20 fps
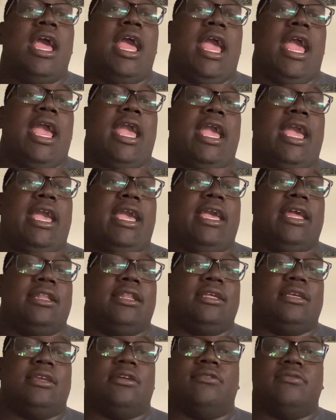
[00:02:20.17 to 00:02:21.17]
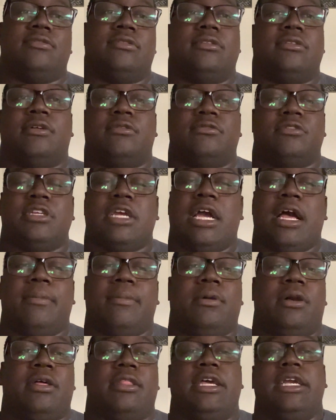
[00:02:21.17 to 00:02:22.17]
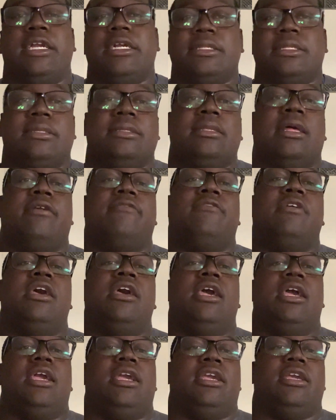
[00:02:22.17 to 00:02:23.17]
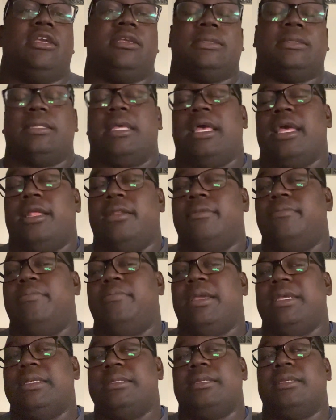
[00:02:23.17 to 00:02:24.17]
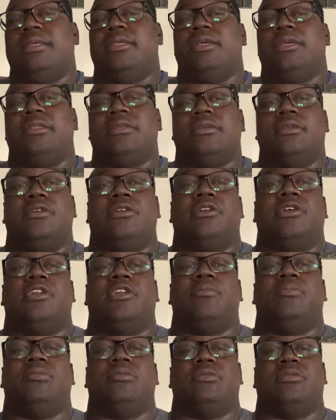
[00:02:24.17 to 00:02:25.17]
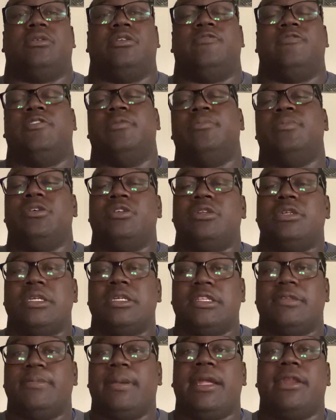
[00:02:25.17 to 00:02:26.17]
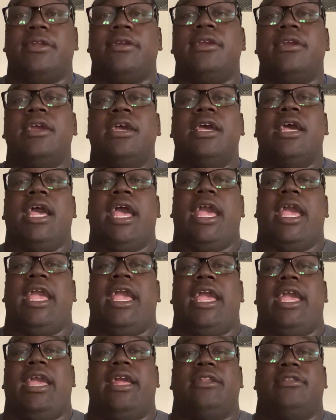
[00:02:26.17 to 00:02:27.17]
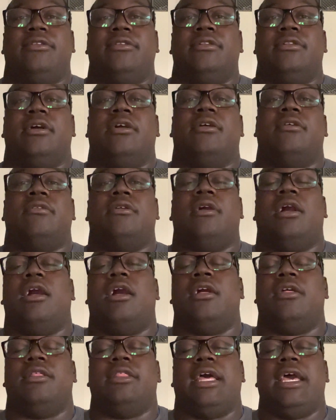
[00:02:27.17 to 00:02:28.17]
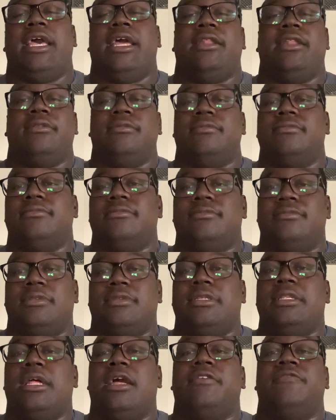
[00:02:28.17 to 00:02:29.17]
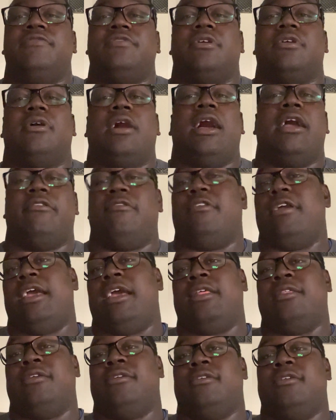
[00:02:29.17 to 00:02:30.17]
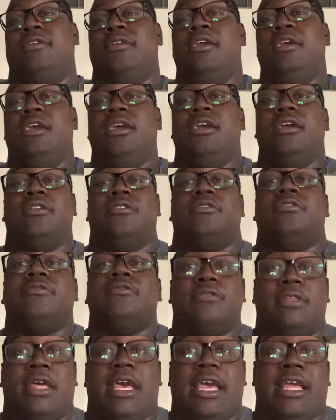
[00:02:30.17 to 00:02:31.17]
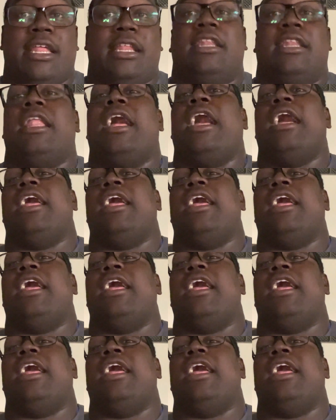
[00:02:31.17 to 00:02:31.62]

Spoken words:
and he owns his own shop, all that good stuff. He said basically you're going to preserve your bushings better and all that stuff. So I rather do that and not